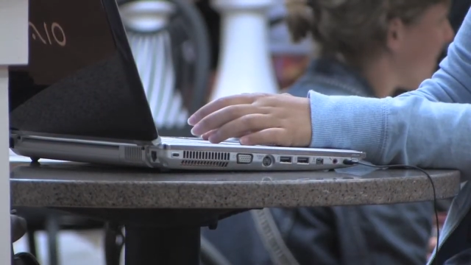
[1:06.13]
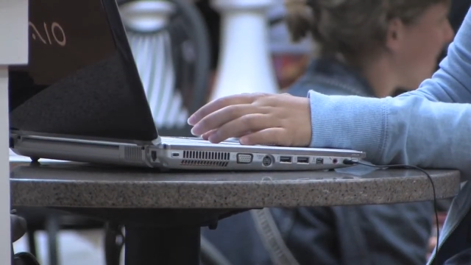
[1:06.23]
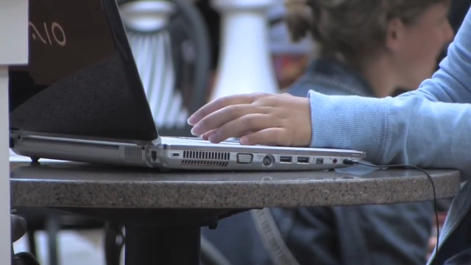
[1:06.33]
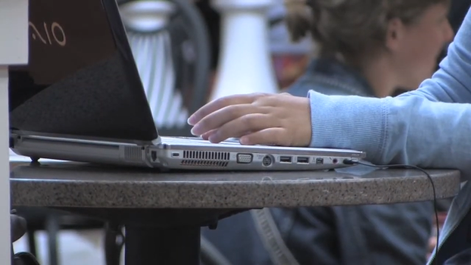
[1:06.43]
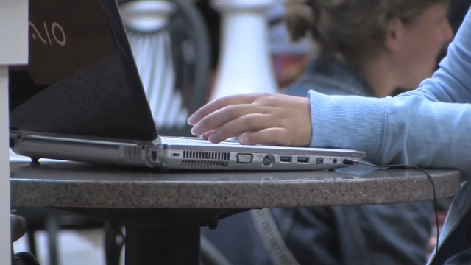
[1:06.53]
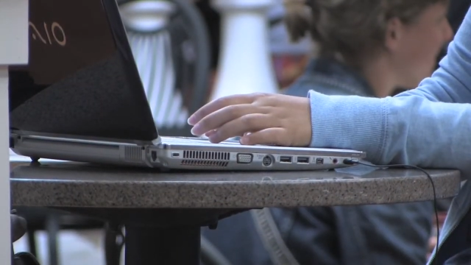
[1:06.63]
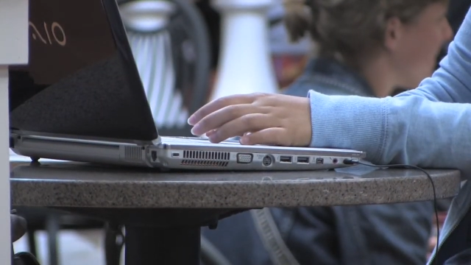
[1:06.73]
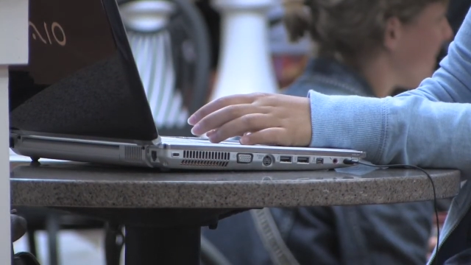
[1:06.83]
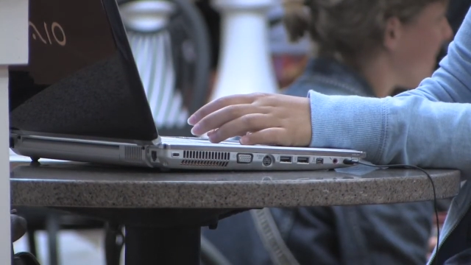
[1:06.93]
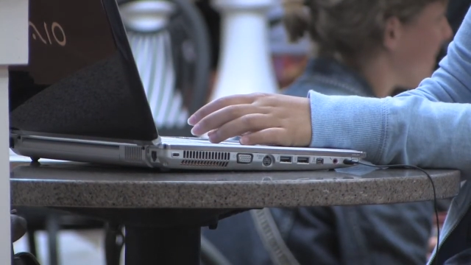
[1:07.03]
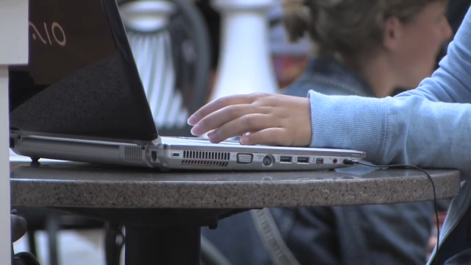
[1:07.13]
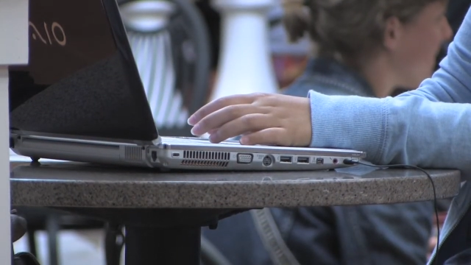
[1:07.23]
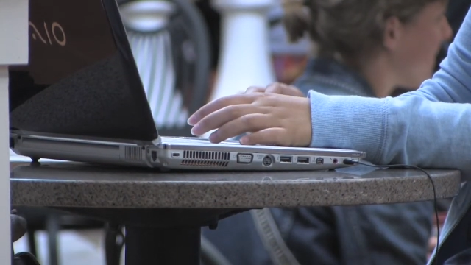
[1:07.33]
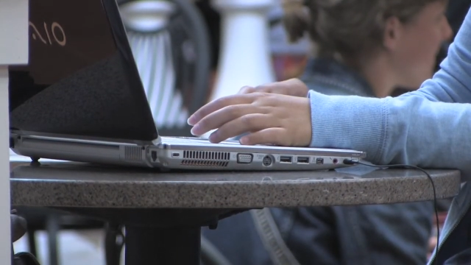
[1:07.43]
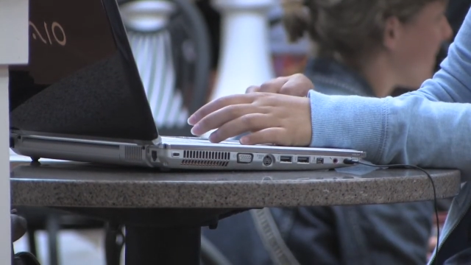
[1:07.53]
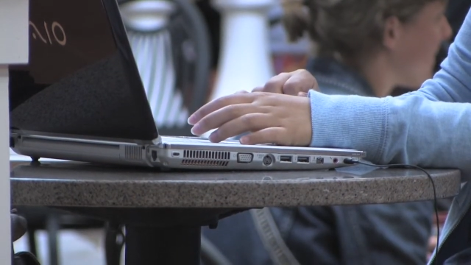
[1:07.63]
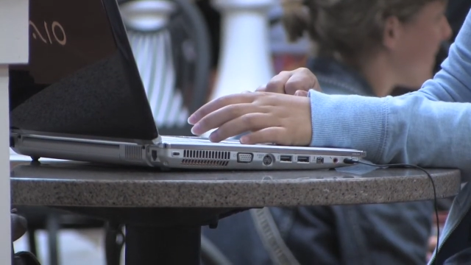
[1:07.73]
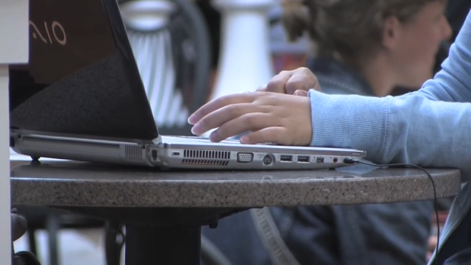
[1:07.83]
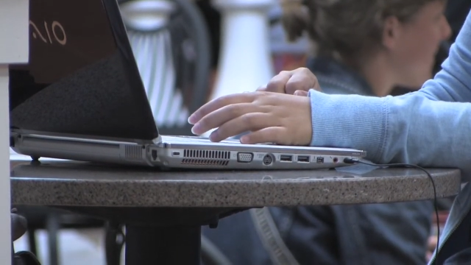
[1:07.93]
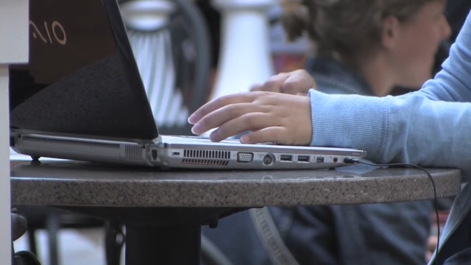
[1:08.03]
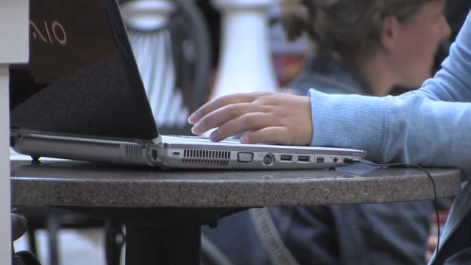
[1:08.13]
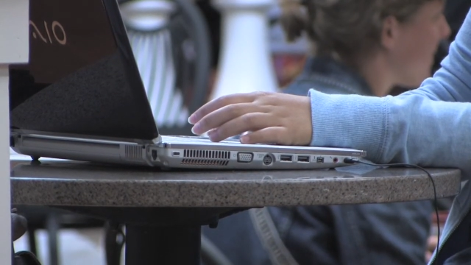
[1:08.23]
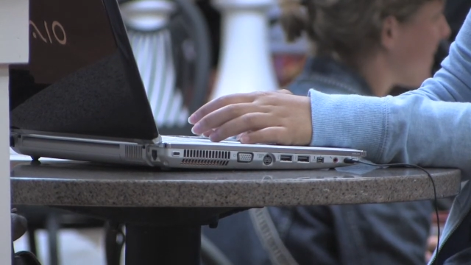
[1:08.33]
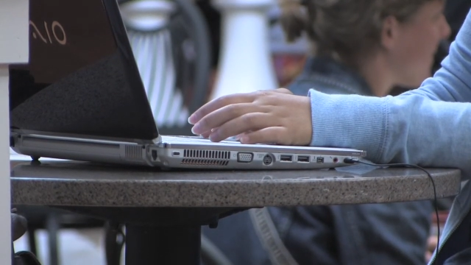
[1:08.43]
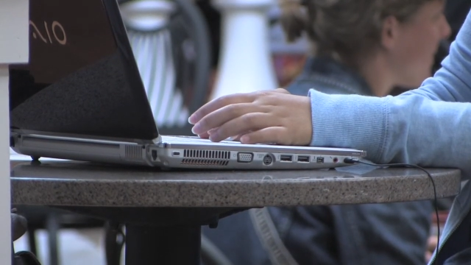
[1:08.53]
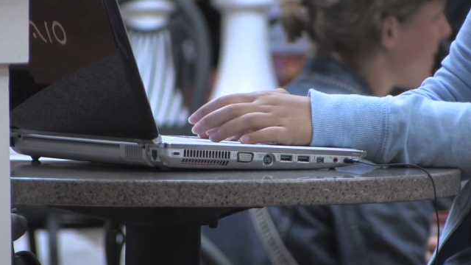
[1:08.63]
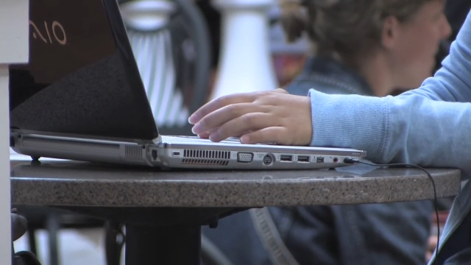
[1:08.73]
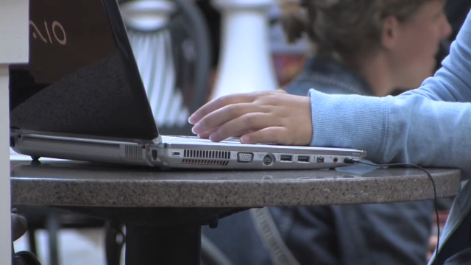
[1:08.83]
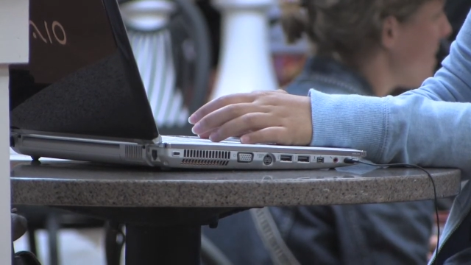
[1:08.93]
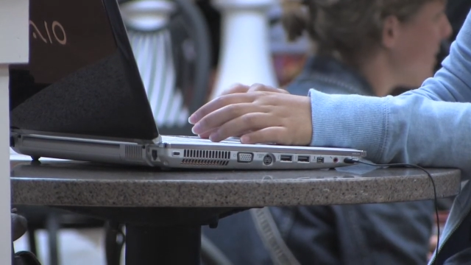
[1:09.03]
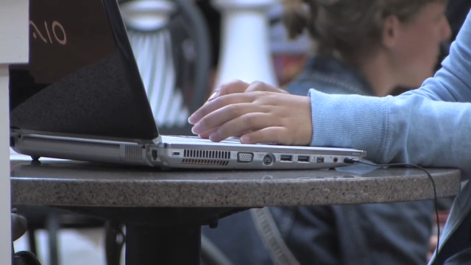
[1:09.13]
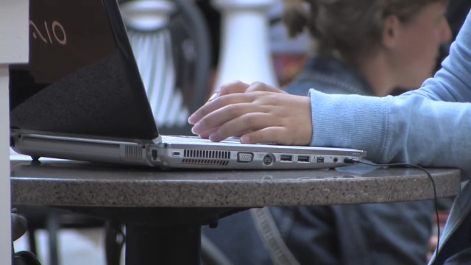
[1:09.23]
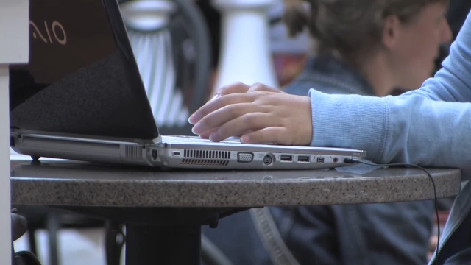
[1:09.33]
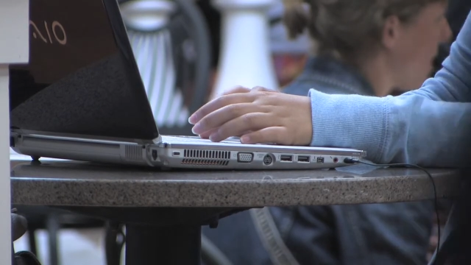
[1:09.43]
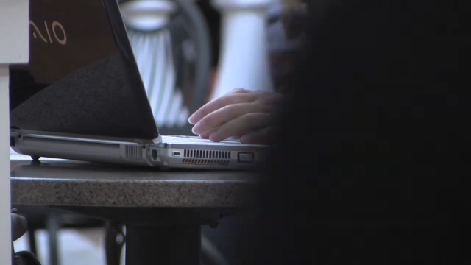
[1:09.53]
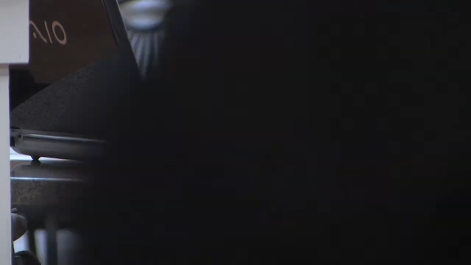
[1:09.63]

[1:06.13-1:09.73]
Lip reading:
Nobody's mouth can be seen.